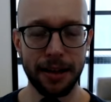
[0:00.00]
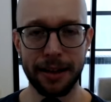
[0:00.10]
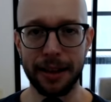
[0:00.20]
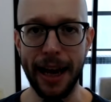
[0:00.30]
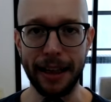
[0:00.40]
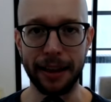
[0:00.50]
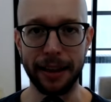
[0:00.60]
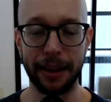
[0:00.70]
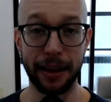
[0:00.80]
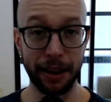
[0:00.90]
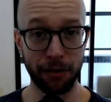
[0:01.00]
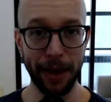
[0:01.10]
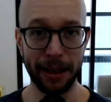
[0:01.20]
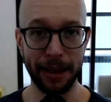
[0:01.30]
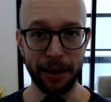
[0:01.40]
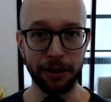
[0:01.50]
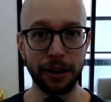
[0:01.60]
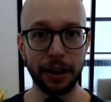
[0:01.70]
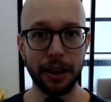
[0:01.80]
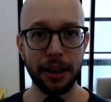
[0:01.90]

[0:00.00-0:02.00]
slightly, little by little.